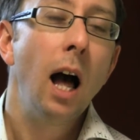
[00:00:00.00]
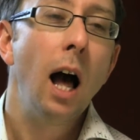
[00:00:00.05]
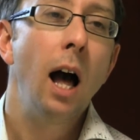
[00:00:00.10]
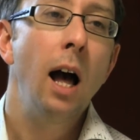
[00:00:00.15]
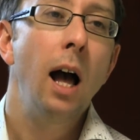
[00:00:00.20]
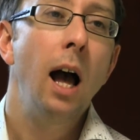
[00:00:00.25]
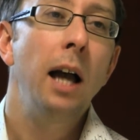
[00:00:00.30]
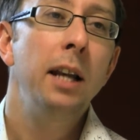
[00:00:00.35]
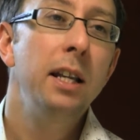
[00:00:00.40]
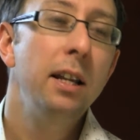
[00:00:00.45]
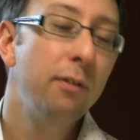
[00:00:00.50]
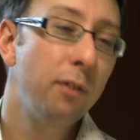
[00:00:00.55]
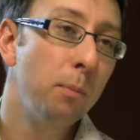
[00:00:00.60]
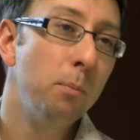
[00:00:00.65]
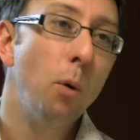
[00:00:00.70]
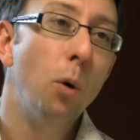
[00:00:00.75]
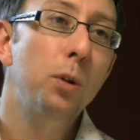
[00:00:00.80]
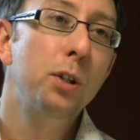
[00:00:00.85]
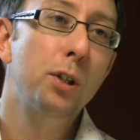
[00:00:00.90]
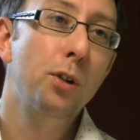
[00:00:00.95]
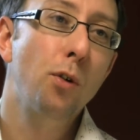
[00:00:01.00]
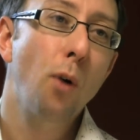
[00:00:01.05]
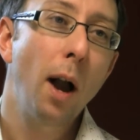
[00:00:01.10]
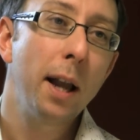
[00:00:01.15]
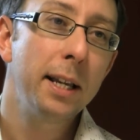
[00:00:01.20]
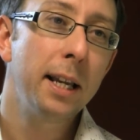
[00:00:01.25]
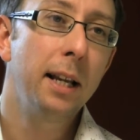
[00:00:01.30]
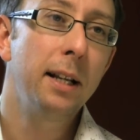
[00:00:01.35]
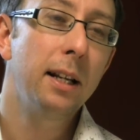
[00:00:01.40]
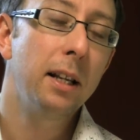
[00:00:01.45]
And even more
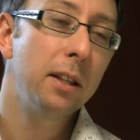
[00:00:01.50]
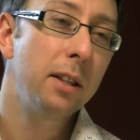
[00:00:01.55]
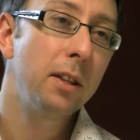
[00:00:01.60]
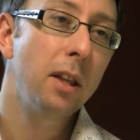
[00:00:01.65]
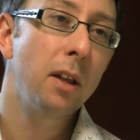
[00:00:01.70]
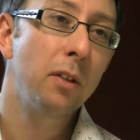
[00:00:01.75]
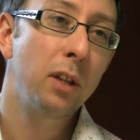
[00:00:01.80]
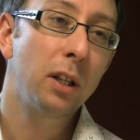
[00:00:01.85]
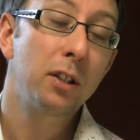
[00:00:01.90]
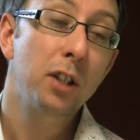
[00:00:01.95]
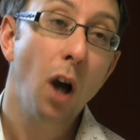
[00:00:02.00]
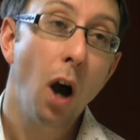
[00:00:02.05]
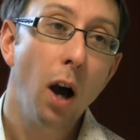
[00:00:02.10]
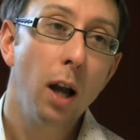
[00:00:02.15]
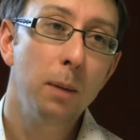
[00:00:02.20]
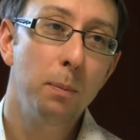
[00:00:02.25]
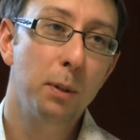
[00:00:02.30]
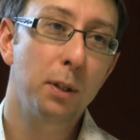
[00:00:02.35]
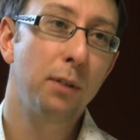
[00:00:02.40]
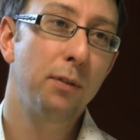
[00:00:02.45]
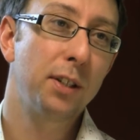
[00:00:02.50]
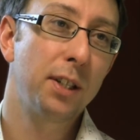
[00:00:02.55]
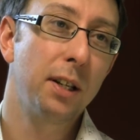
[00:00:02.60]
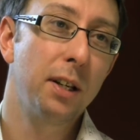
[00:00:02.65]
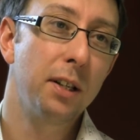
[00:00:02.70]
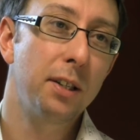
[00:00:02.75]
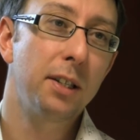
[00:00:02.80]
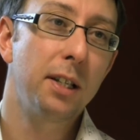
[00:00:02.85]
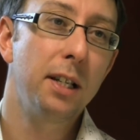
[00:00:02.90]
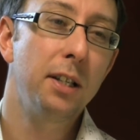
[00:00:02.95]
strikingly, the types of
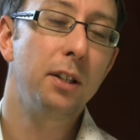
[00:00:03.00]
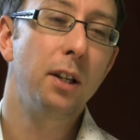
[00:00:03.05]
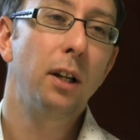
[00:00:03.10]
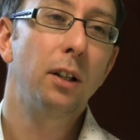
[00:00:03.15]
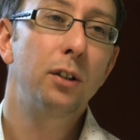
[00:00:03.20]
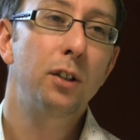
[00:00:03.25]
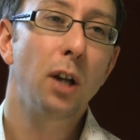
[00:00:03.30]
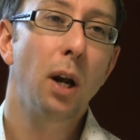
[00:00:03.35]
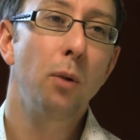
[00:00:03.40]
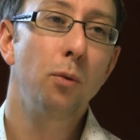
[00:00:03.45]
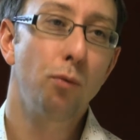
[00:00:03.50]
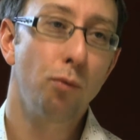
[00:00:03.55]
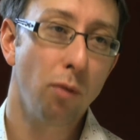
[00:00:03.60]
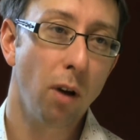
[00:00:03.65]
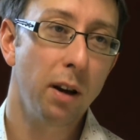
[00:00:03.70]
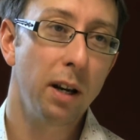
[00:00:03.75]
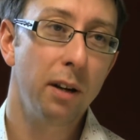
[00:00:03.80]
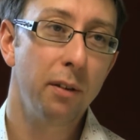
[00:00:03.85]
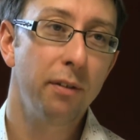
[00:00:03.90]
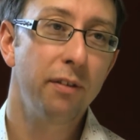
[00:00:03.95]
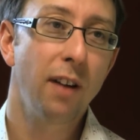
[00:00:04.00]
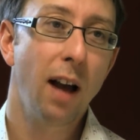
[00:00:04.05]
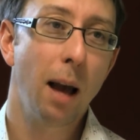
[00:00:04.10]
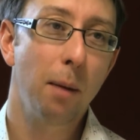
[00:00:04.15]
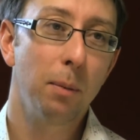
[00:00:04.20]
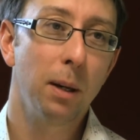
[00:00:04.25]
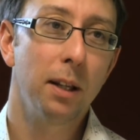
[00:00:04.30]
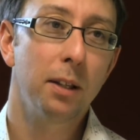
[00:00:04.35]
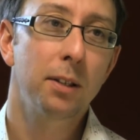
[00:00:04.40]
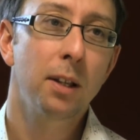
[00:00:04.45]
synesthesia don't run in
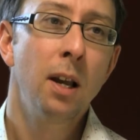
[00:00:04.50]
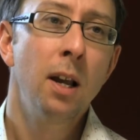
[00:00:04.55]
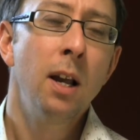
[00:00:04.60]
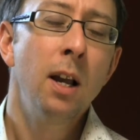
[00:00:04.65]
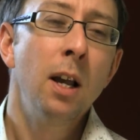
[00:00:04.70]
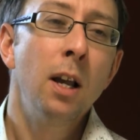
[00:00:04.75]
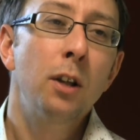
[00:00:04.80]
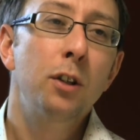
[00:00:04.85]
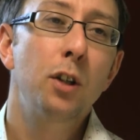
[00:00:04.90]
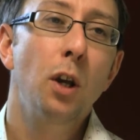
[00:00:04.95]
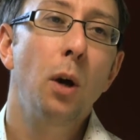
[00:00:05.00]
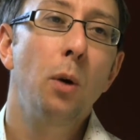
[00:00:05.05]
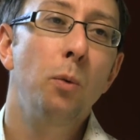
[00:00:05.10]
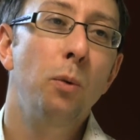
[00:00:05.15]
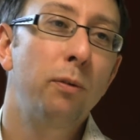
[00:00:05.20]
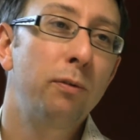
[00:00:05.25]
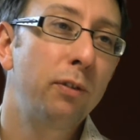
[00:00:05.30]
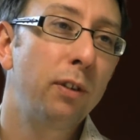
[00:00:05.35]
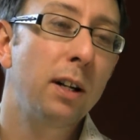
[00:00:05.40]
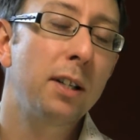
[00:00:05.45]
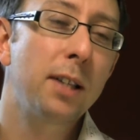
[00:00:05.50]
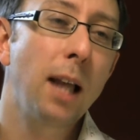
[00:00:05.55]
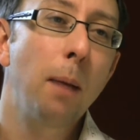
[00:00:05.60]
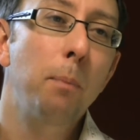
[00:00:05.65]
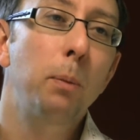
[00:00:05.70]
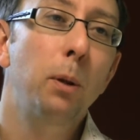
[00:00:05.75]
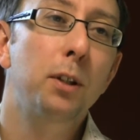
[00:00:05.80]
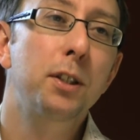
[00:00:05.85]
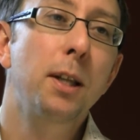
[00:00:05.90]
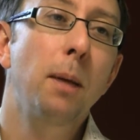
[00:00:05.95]
families. So, for
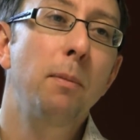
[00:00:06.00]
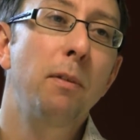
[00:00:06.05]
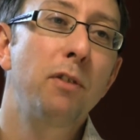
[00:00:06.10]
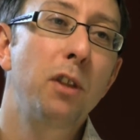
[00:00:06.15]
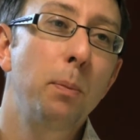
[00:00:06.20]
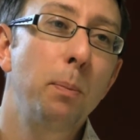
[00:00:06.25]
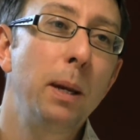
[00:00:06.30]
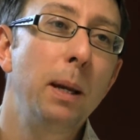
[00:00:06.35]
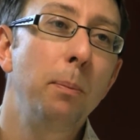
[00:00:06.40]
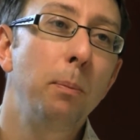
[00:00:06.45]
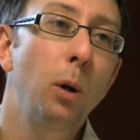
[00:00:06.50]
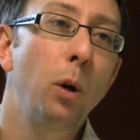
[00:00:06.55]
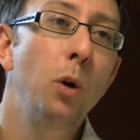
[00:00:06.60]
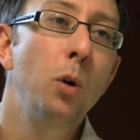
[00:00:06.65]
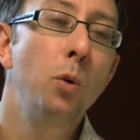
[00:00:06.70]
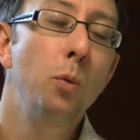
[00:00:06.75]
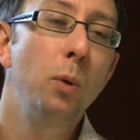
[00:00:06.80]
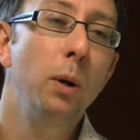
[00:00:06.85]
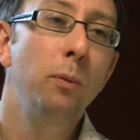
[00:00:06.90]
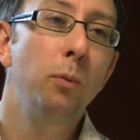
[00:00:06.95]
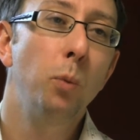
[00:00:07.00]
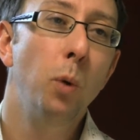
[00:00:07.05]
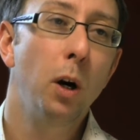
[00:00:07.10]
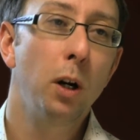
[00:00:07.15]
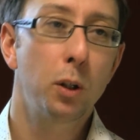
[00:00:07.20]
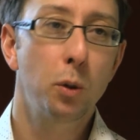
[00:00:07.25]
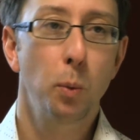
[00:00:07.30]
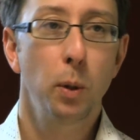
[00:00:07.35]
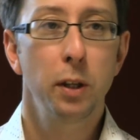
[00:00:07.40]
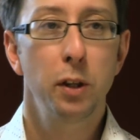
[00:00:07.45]
example, some of the people who we've
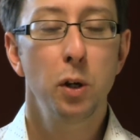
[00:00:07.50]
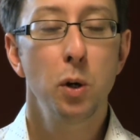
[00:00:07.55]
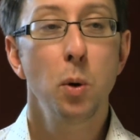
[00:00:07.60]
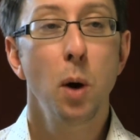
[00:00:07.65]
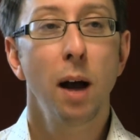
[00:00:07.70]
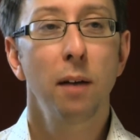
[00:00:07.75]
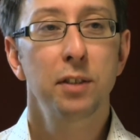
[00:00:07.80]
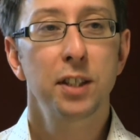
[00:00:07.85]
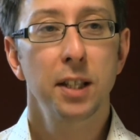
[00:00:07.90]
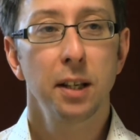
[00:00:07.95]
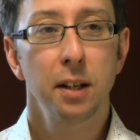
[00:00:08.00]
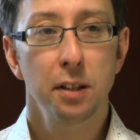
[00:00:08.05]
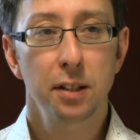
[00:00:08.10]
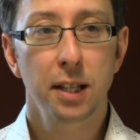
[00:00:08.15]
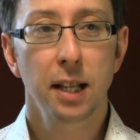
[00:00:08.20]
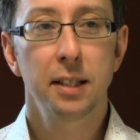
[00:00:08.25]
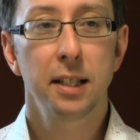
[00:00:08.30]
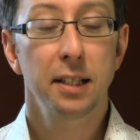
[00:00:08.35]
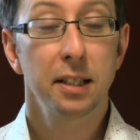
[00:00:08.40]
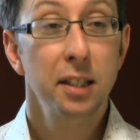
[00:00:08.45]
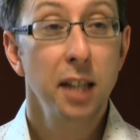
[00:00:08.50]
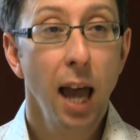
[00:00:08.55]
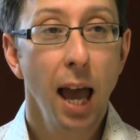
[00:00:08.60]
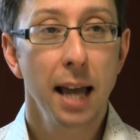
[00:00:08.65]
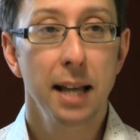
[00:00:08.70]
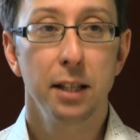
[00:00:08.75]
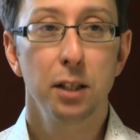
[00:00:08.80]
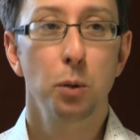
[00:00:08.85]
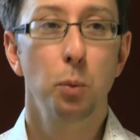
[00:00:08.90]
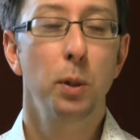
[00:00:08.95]
worked with who have synesthetic
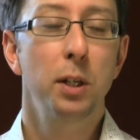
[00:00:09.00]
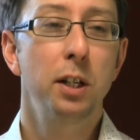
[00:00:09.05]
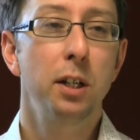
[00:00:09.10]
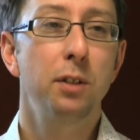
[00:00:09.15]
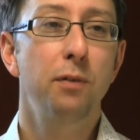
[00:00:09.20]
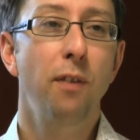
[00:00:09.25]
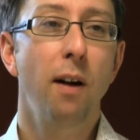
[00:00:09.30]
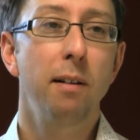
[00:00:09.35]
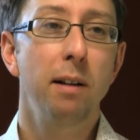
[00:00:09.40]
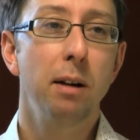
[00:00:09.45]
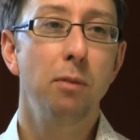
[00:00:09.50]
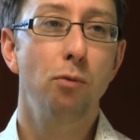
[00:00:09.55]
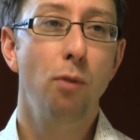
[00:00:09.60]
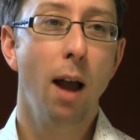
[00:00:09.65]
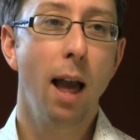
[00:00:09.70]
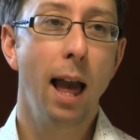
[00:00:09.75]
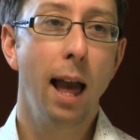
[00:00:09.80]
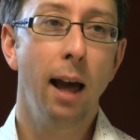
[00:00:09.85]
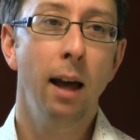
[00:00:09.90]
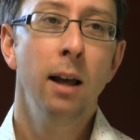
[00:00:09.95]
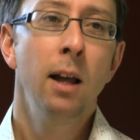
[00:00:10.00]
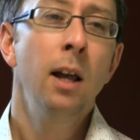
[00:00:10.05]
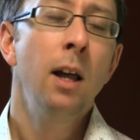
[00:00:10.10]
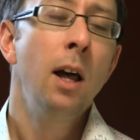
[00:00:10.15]
taste, which is very rare,